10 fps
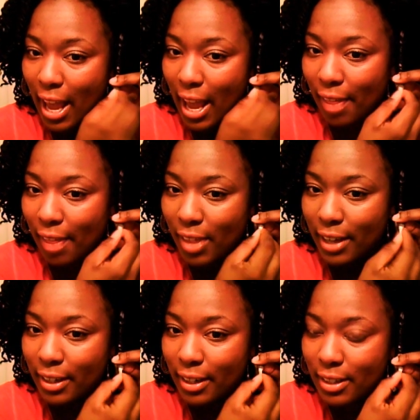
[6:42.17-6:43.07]
and
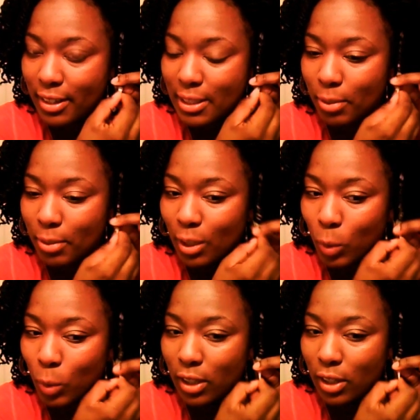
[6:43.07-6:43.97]
then simply
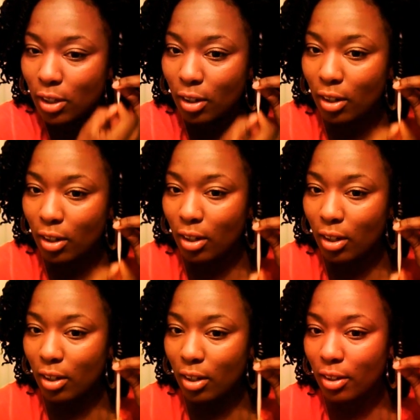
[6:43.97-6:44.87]
wiggle
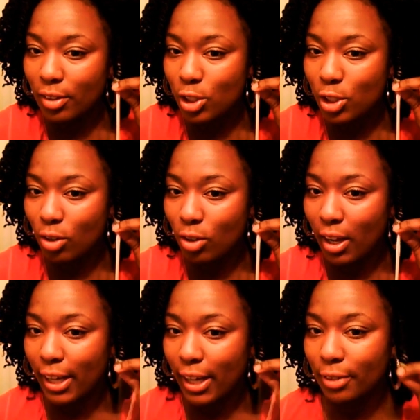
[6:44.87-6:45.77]
the
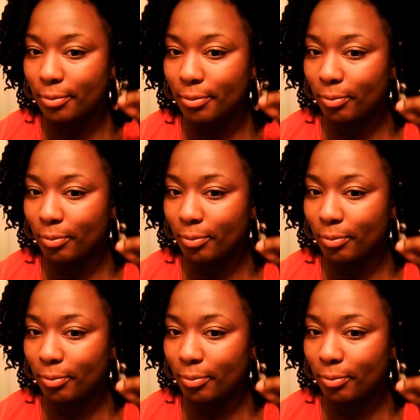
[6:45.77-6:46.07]
straw out.